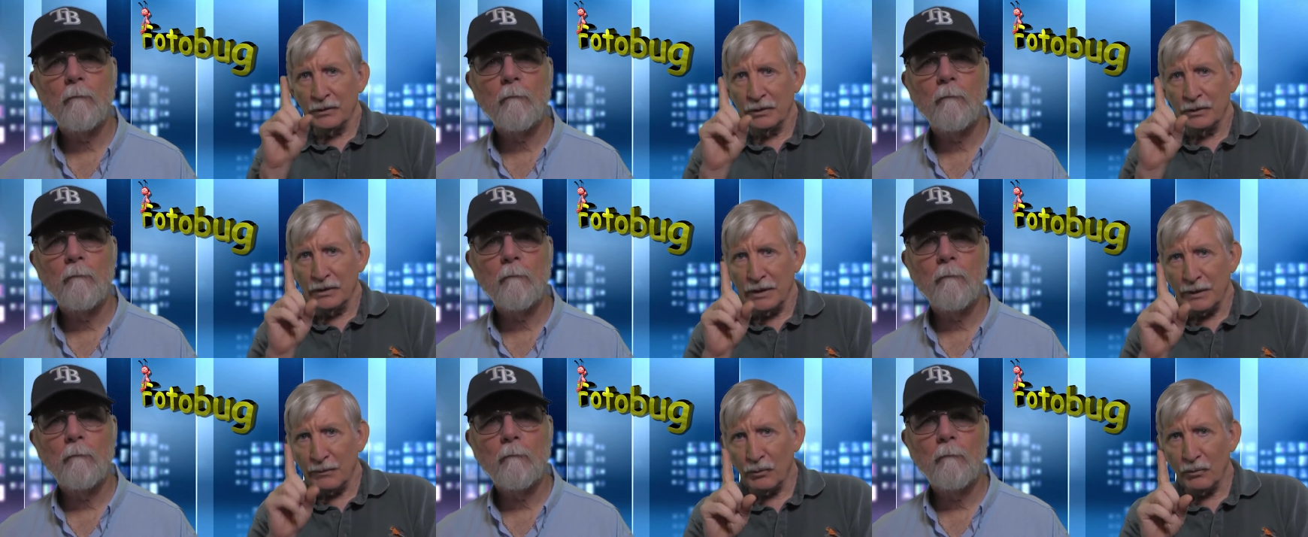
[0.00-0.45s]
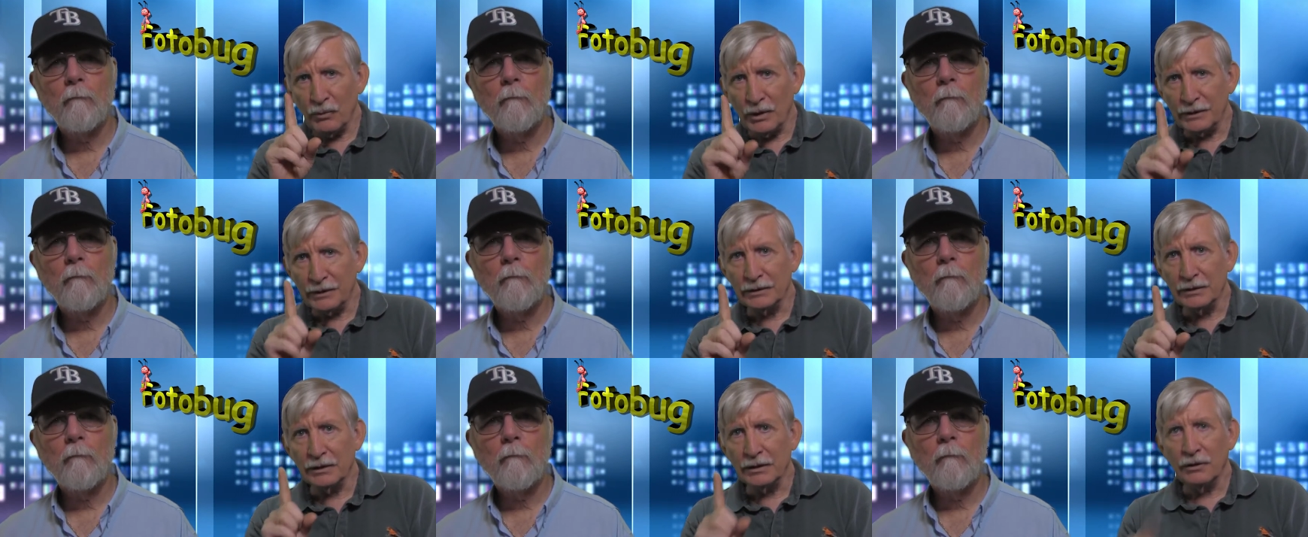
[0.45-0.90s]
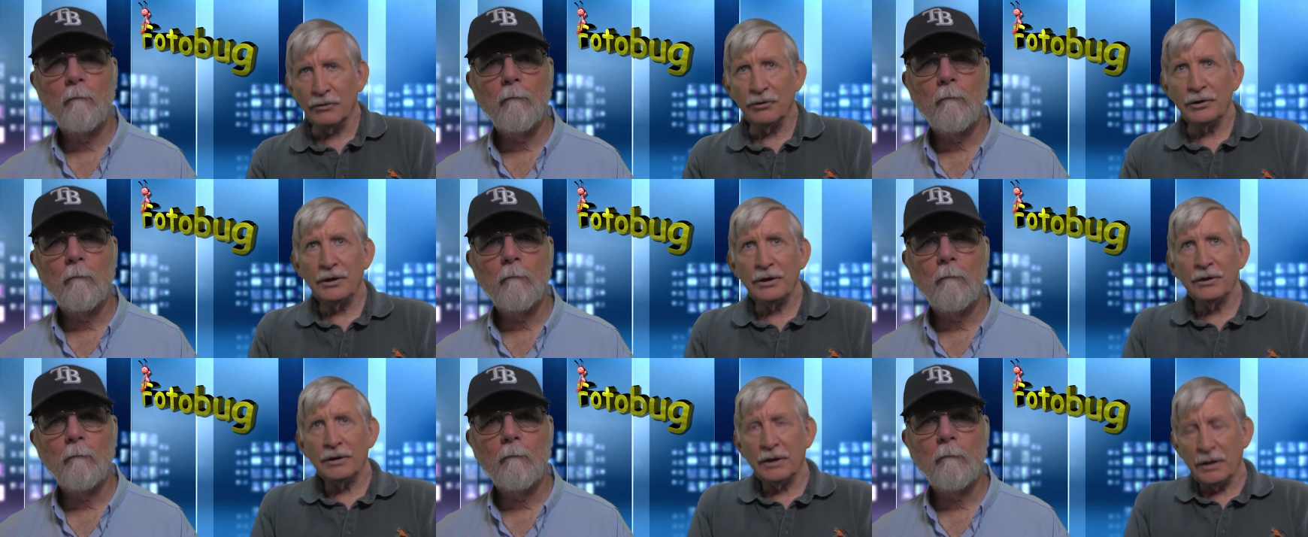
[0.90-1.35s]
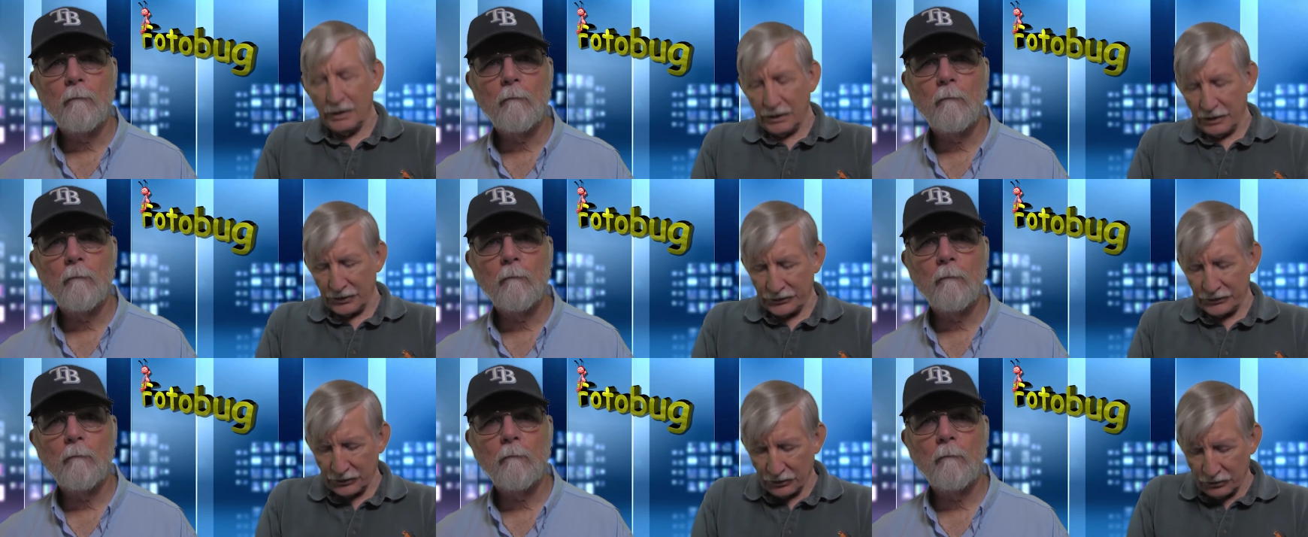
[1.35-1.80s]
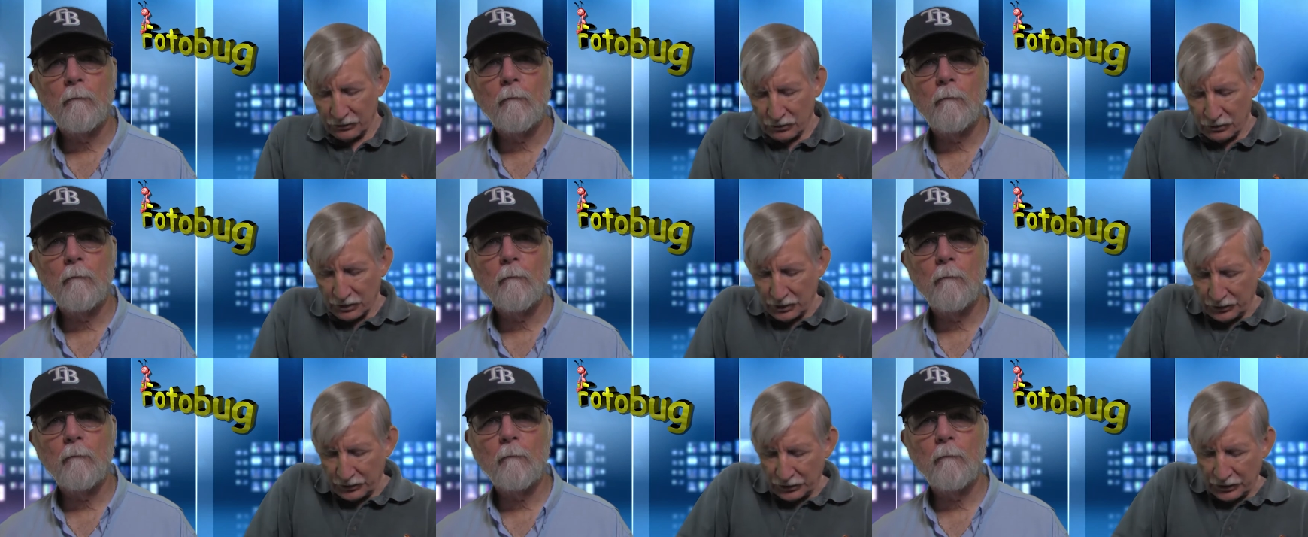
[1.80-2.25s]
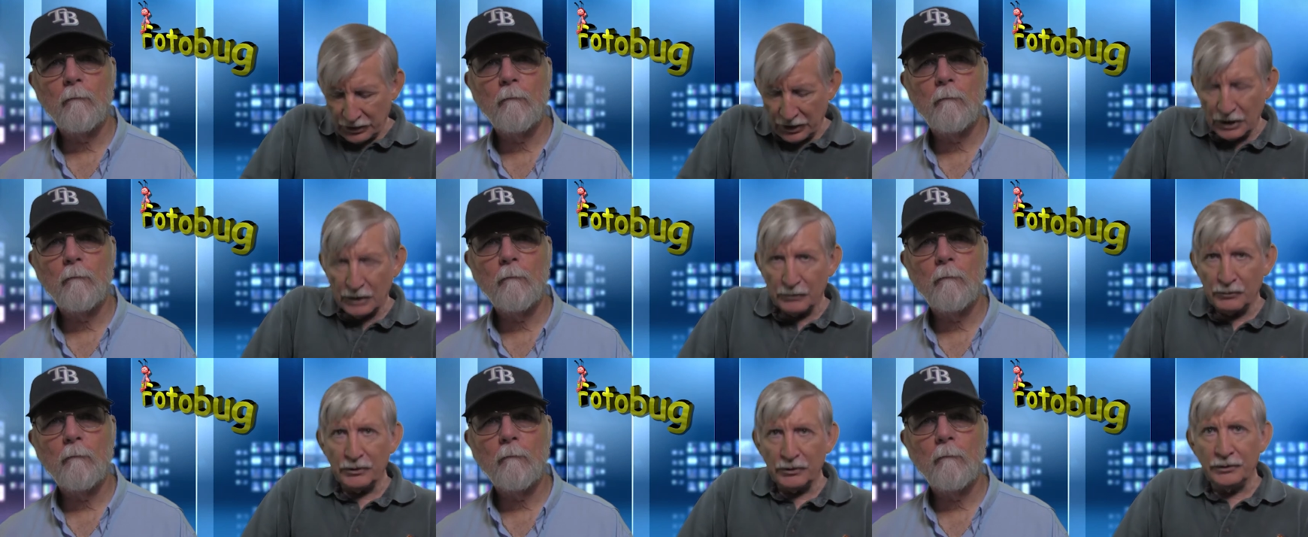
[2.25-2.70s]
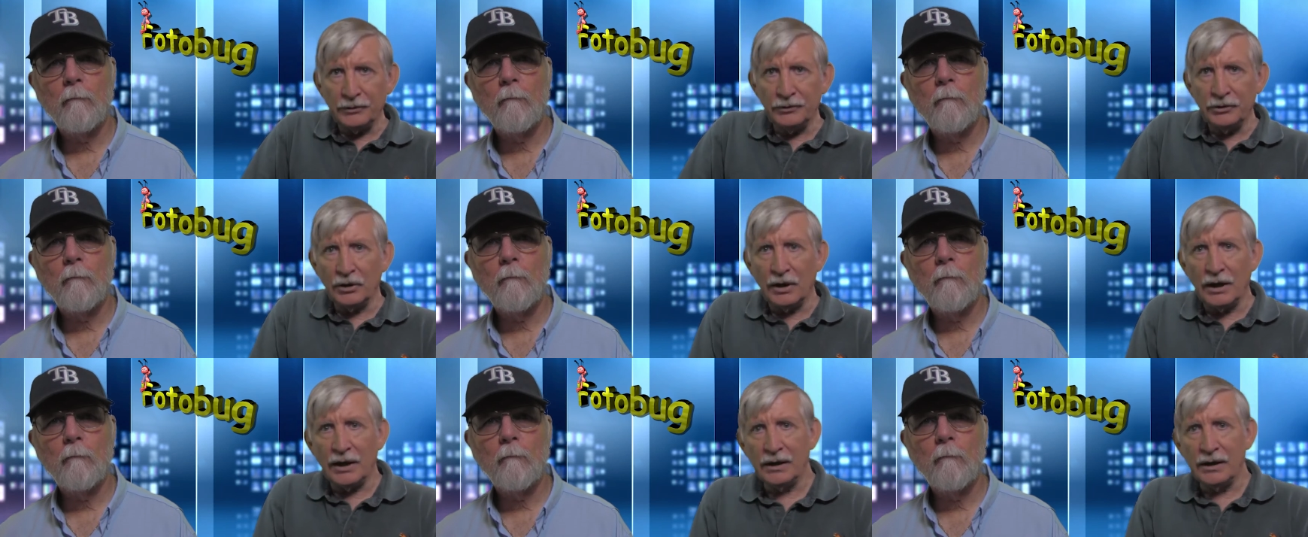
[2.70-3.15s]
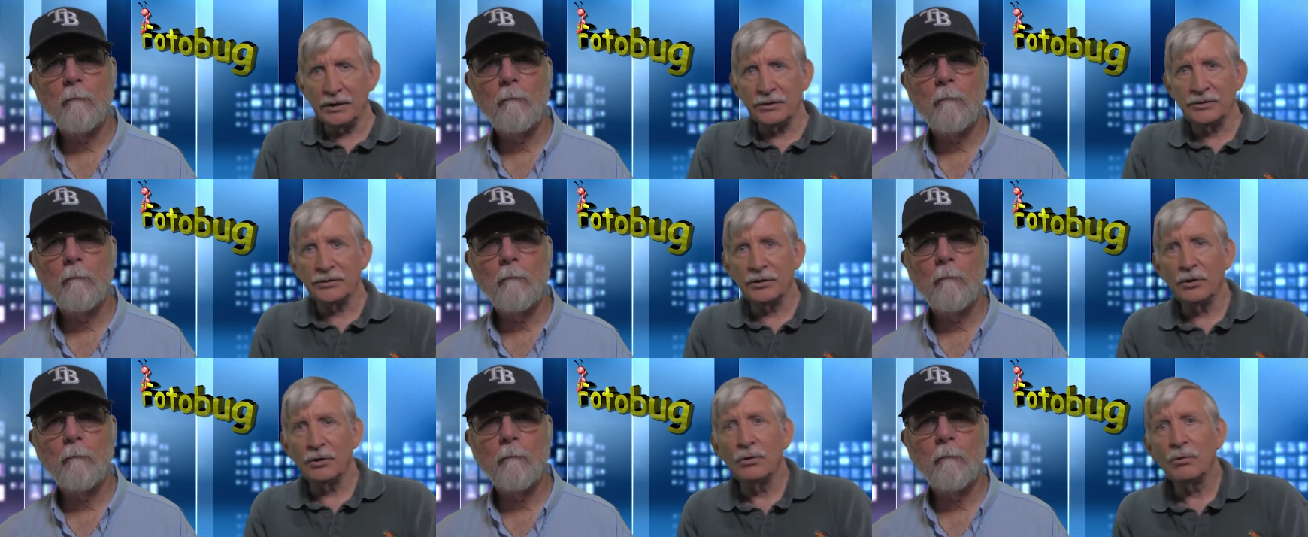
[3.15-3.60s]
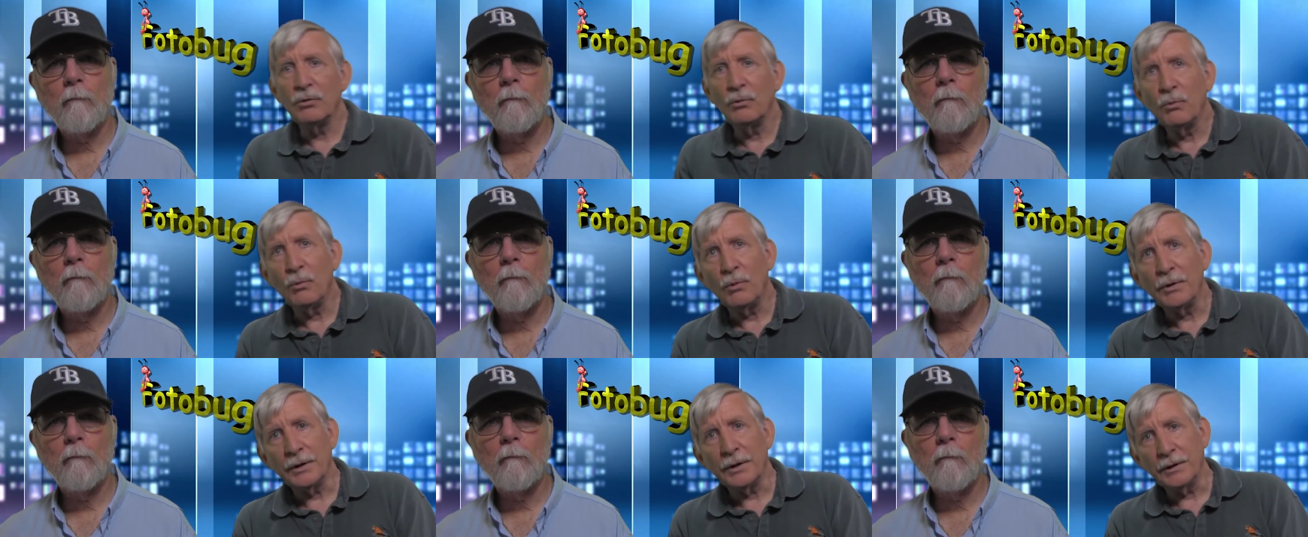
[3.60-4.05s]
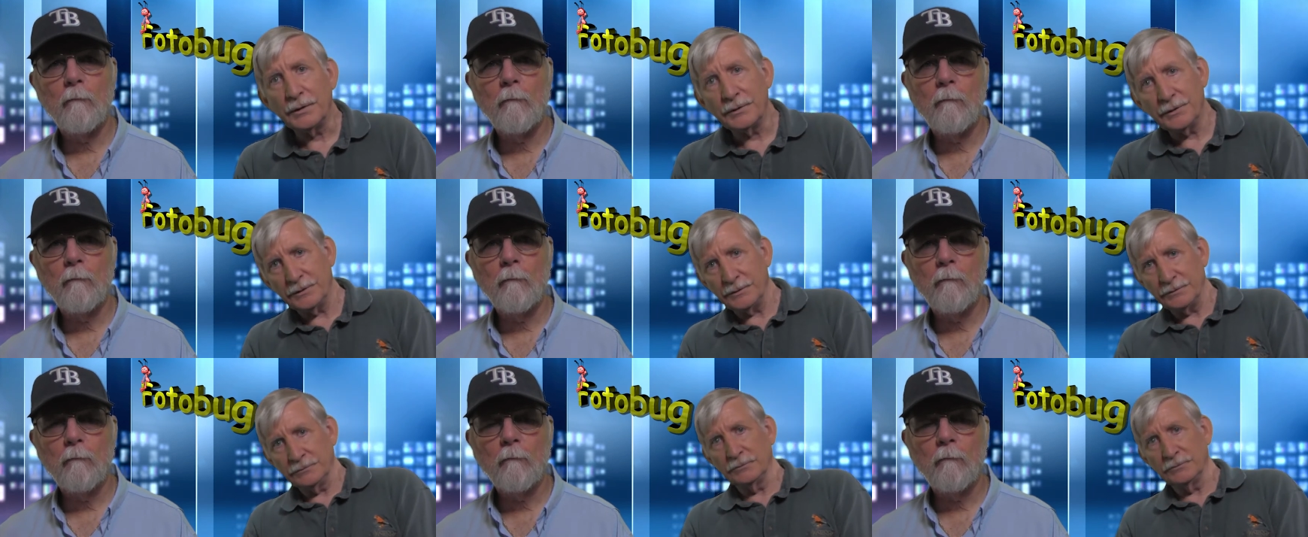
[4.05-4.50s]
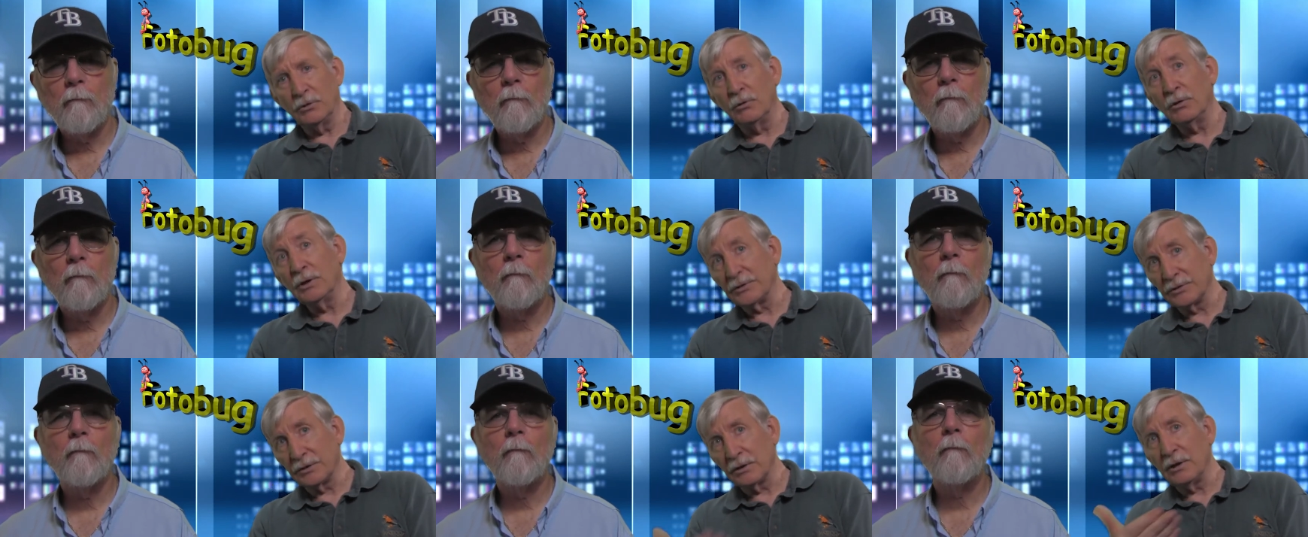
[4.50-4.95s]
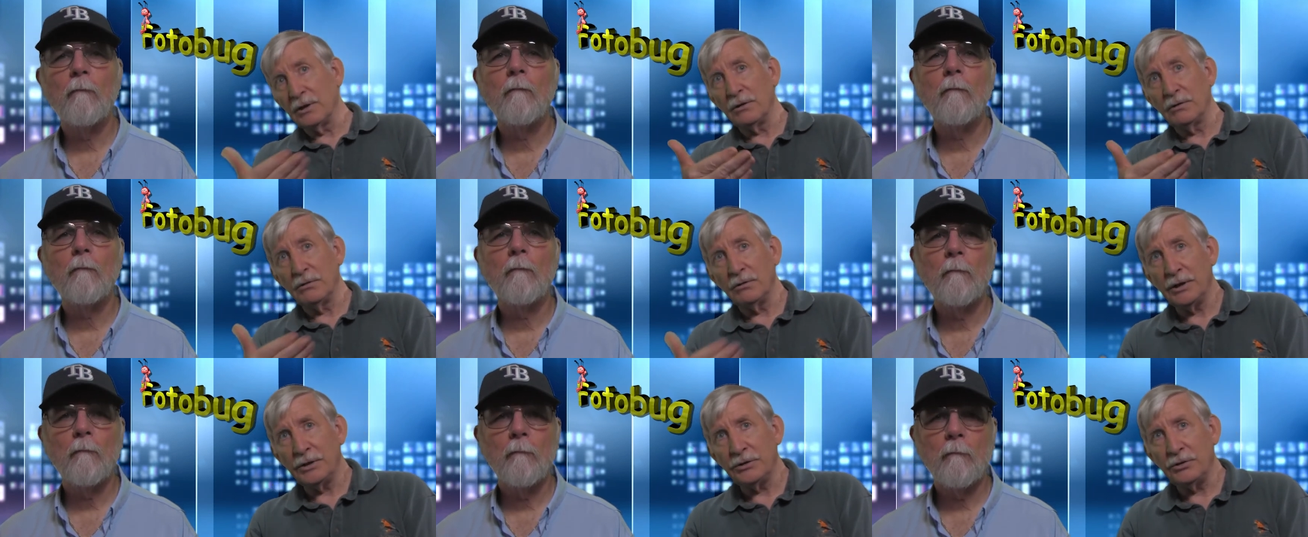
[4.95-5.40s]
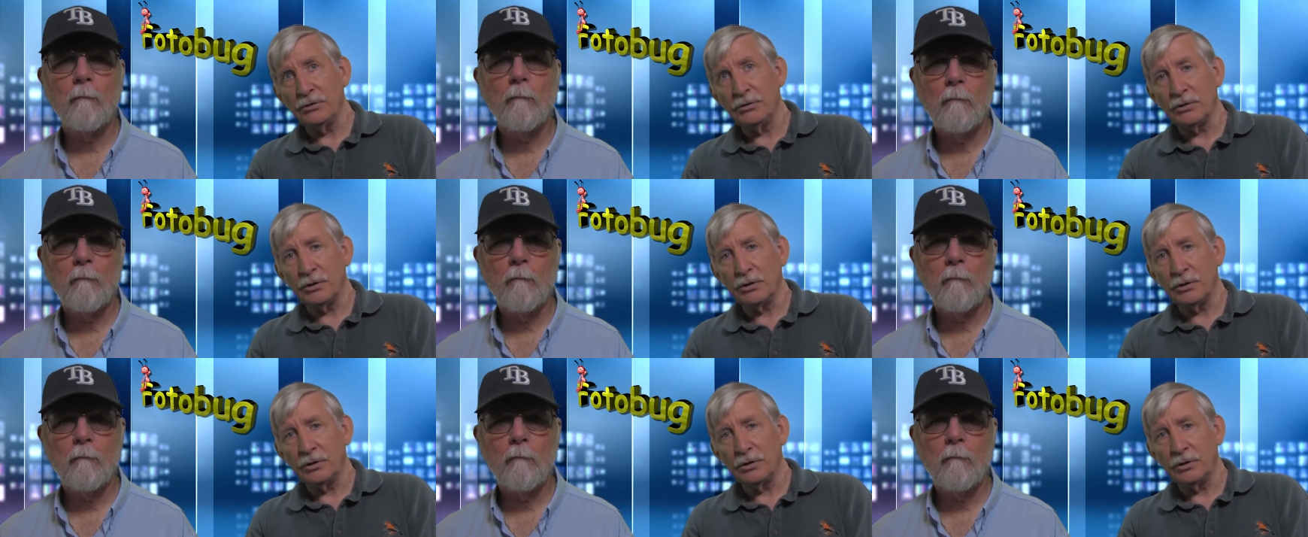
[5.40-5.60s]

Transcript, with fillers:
Speaker 1: Number one, lower your ISO on your camera to ISO 100, or as low as you